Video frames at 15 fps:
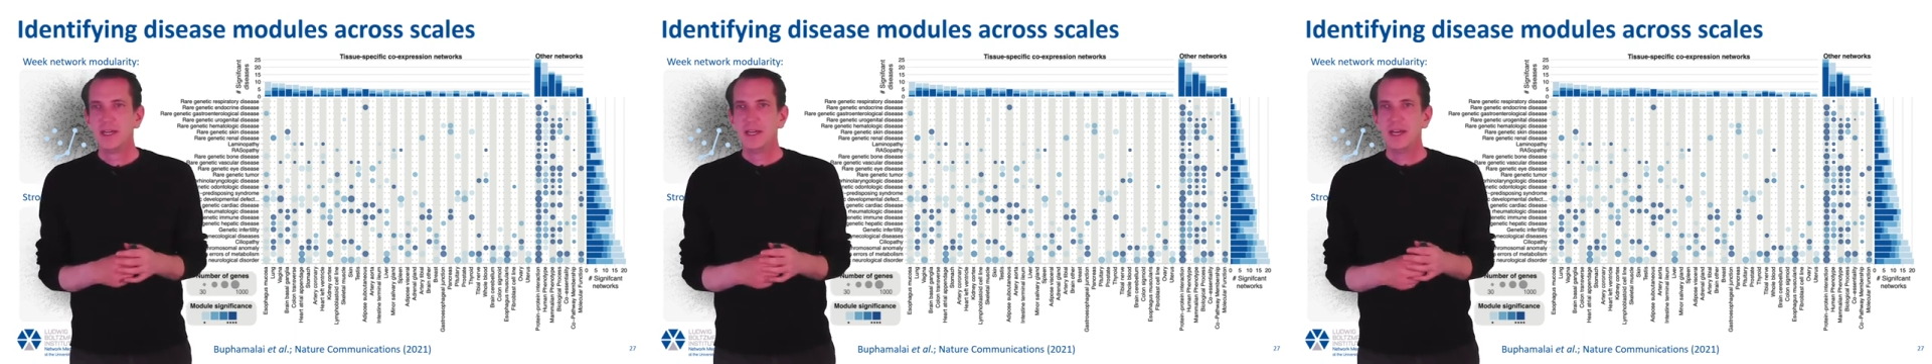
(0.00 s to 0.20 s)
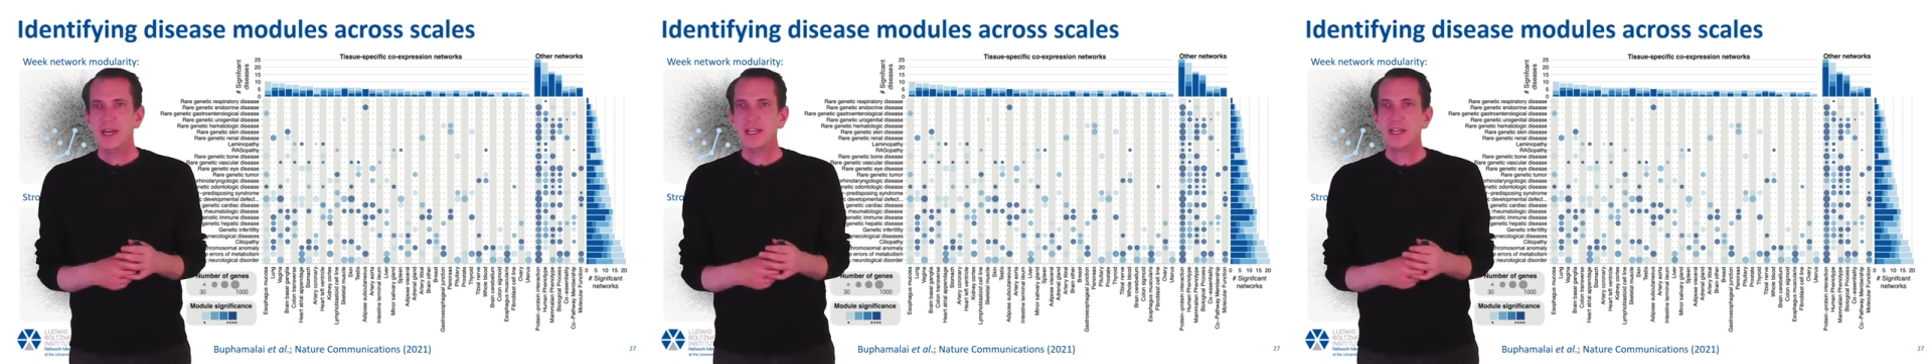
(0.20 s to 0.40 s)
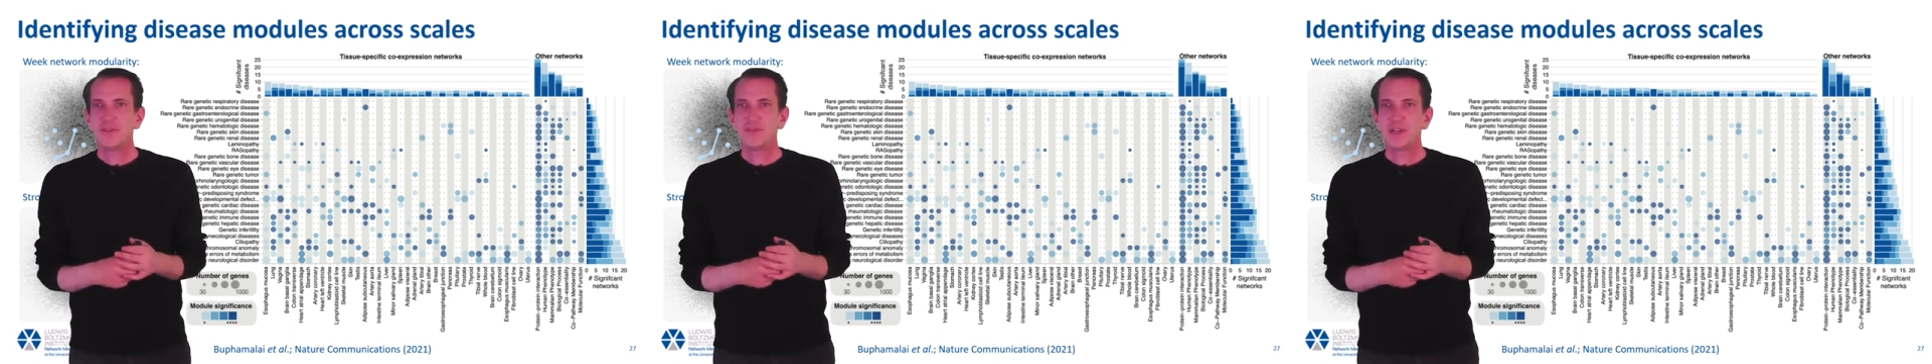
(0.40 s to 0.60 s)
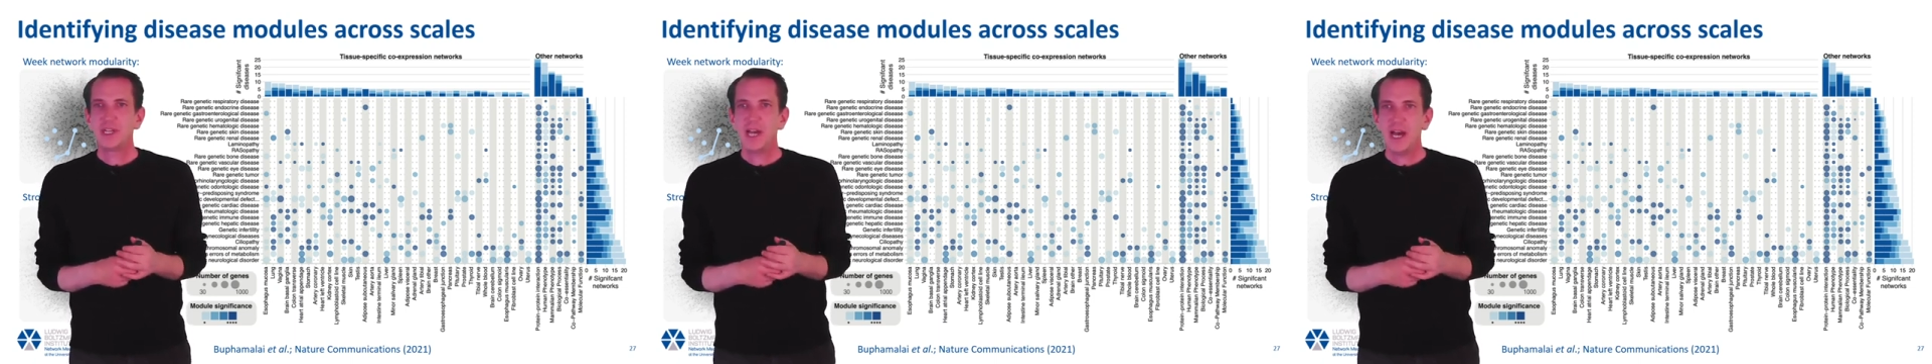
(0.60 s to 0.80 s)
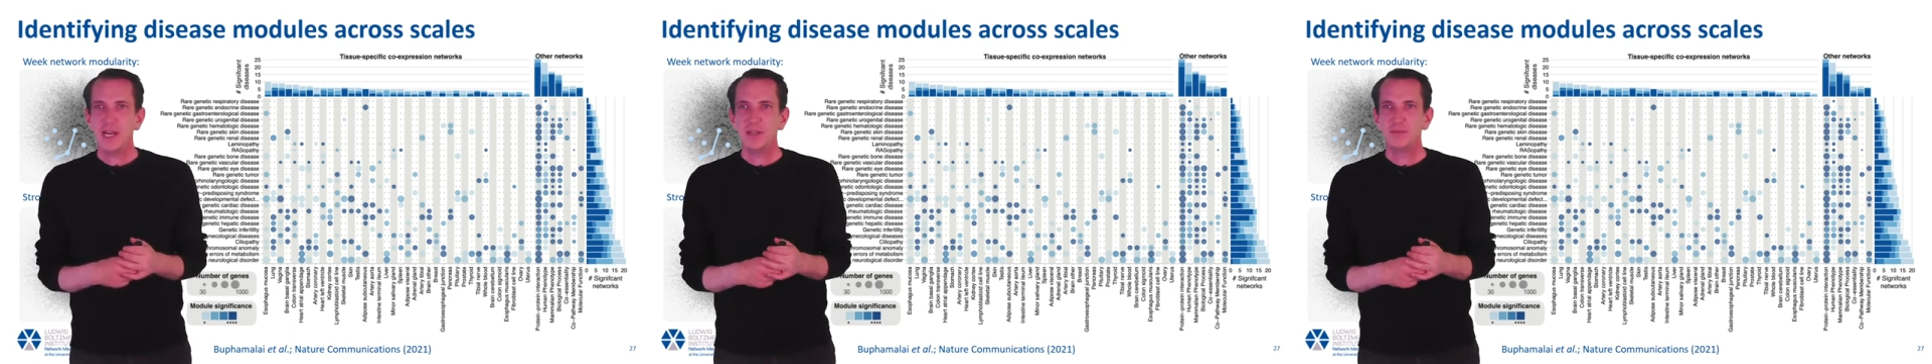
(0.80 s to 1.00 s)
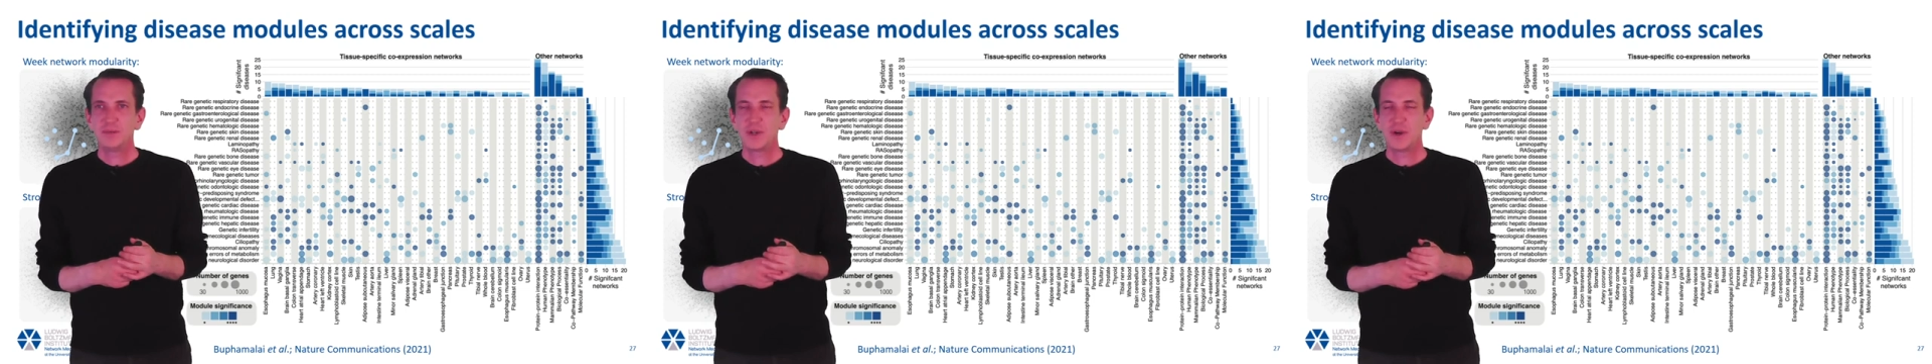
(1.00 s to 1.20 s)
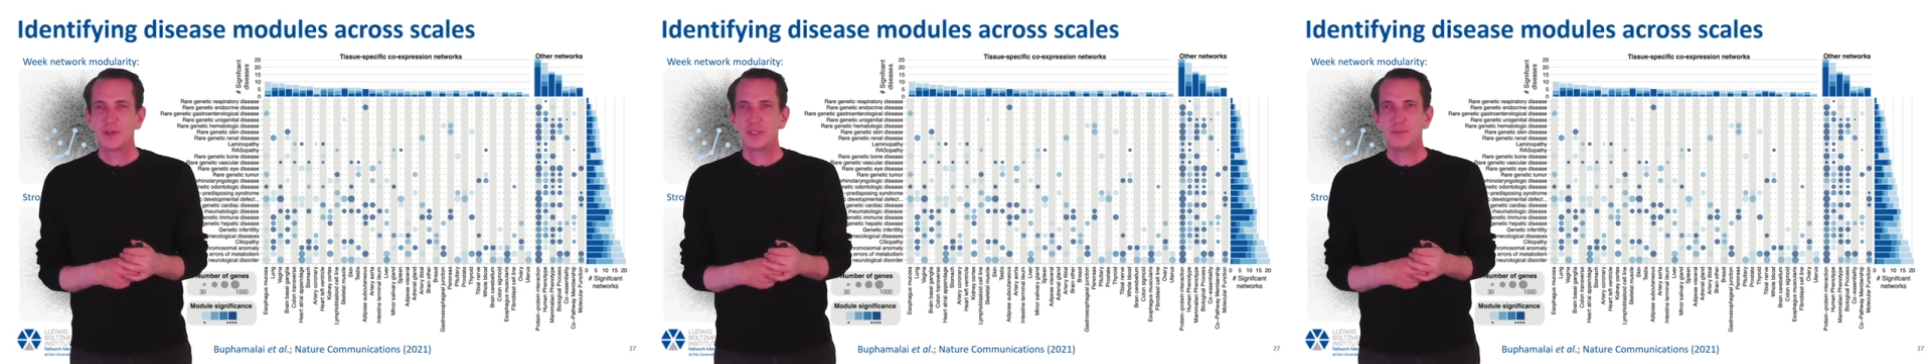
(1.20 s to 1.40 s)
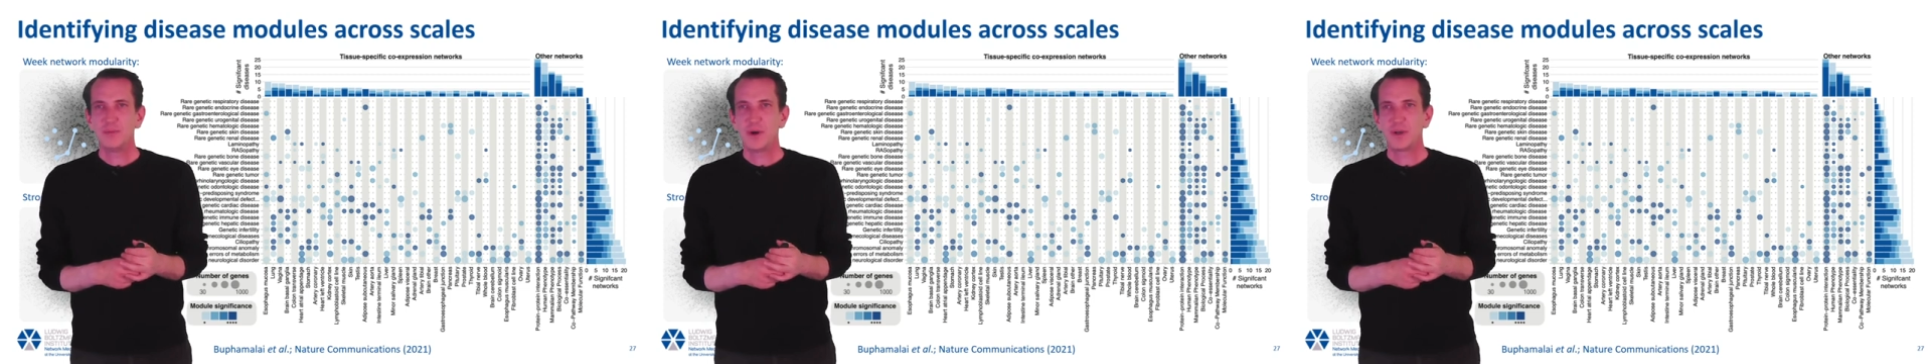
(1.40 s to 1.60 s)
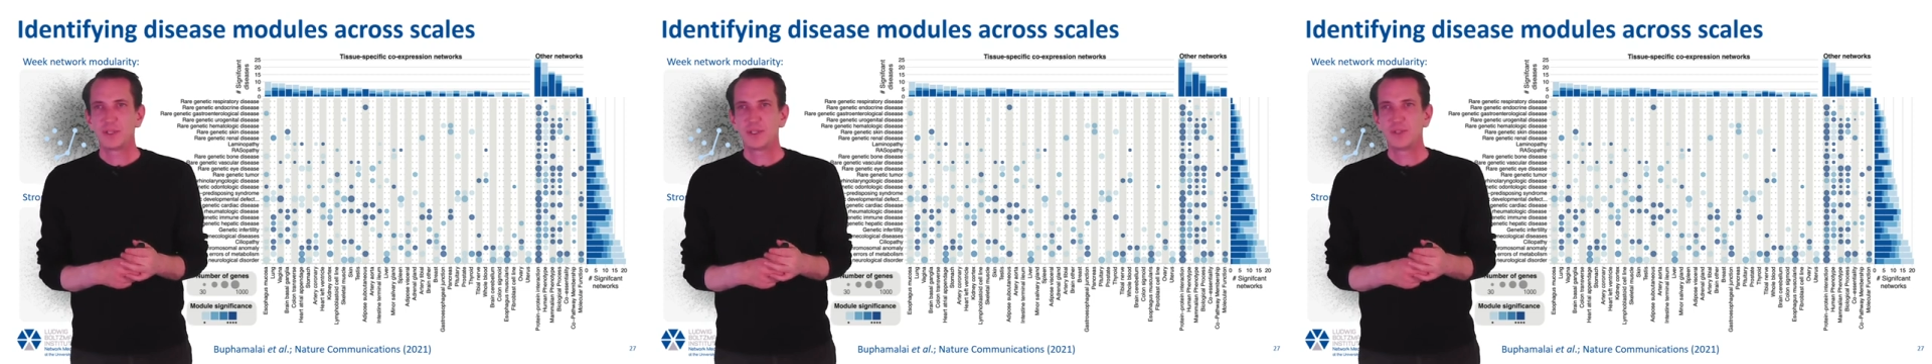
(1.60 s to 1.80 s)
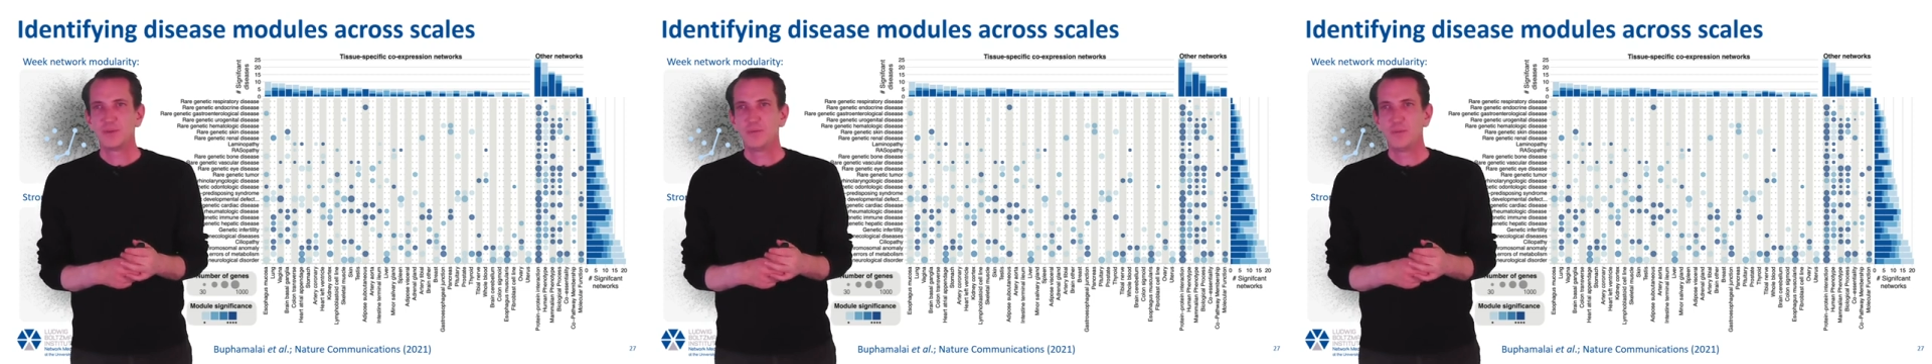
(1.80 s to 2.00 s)
and every column
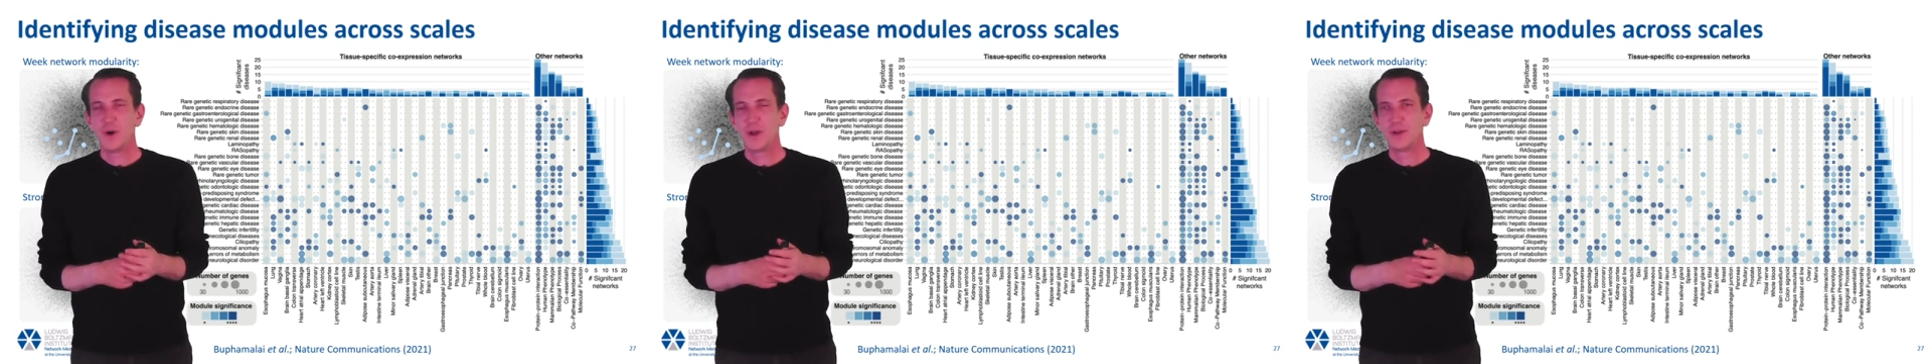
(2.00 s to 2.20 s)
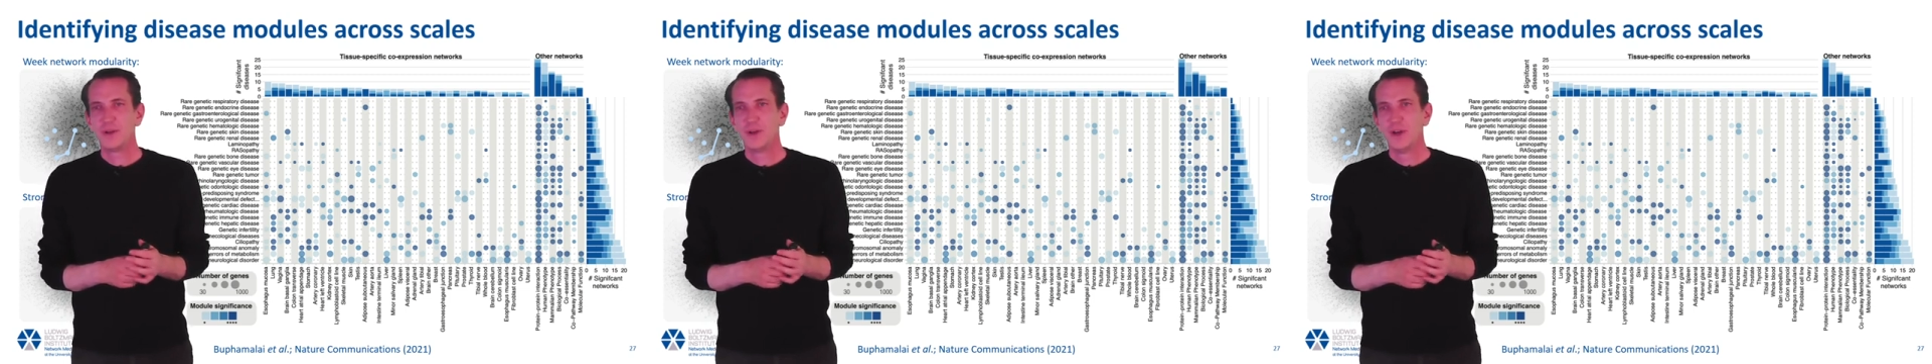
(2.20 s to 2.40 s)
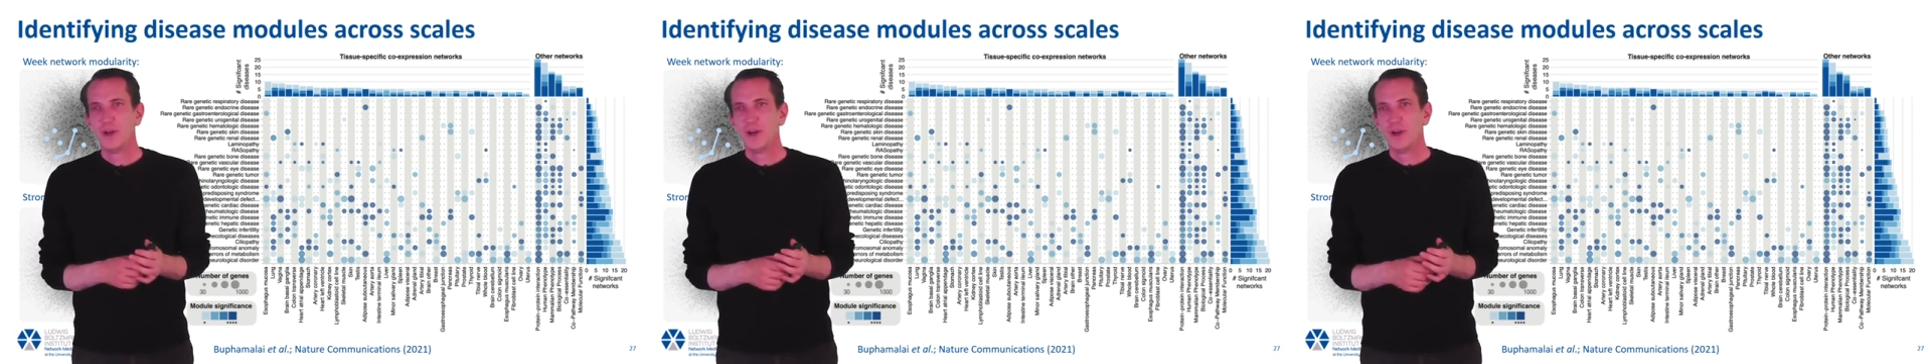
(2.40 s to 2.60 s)
corresponds to one